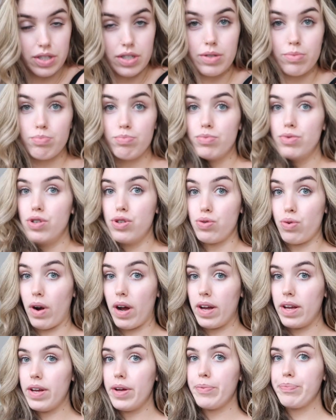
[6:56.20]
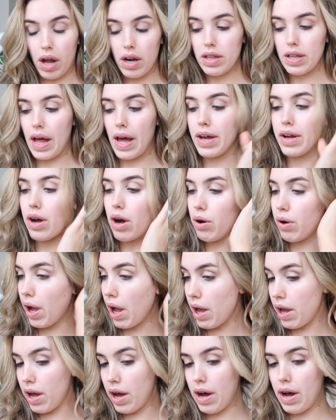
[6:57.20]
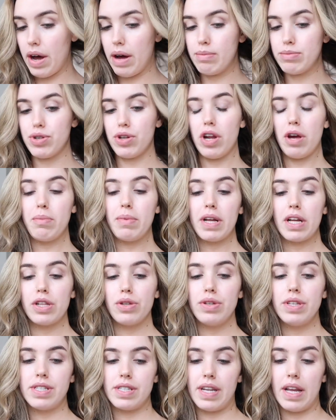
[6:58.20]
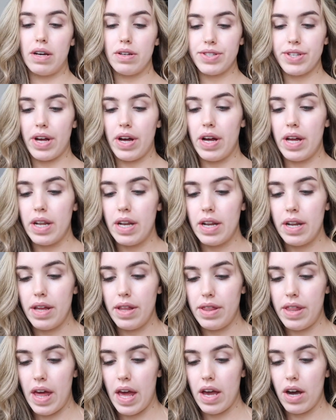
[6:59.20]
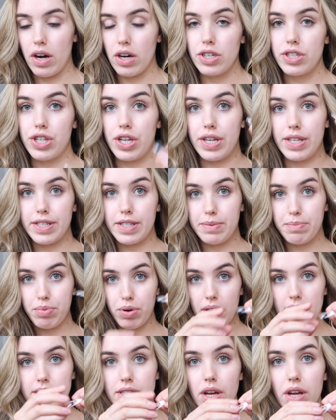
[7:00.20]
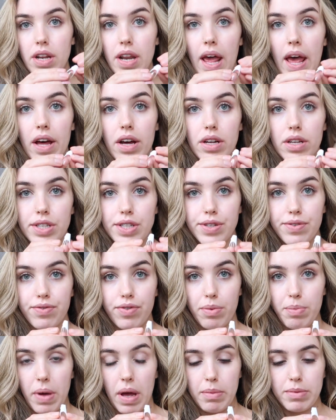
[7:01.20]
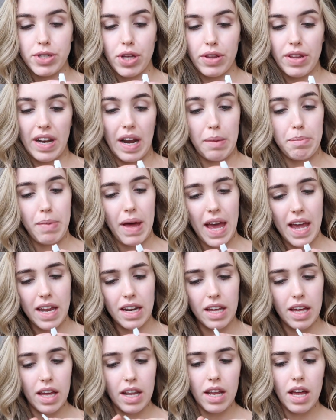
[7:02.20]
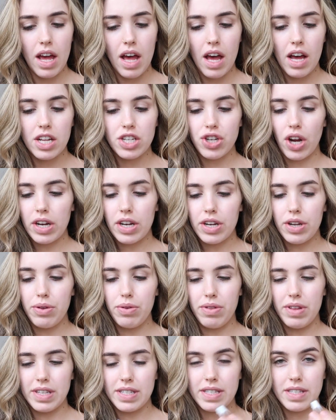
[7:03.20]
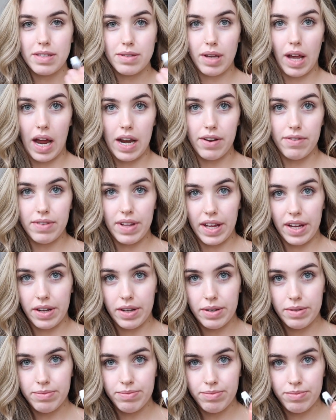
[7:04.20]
to try it. Kind of like, okay, um, so now I'm gonna glue these nails on. They are just press-on nails from Amazon that I painted. Try to do this kind of like